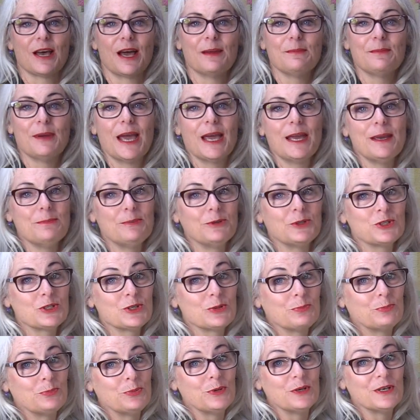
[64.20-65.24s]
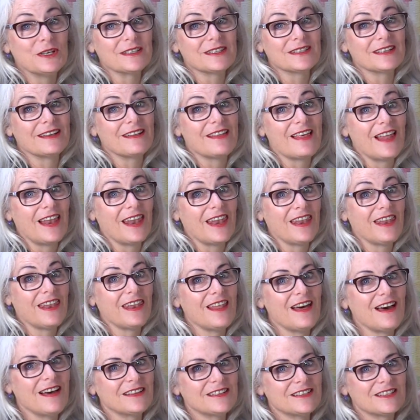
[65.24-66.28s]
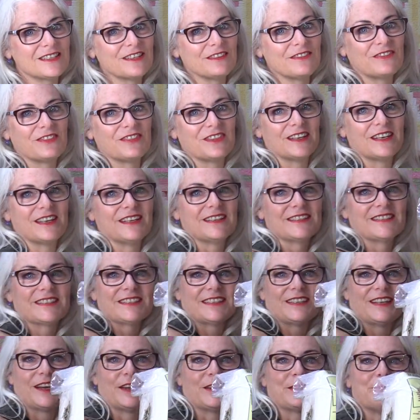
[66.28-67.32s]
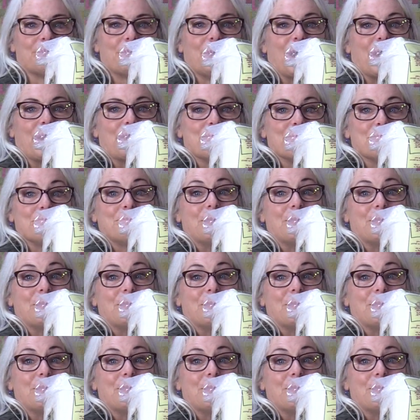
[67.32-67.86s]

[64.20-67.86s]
I'm able to put lots of things like my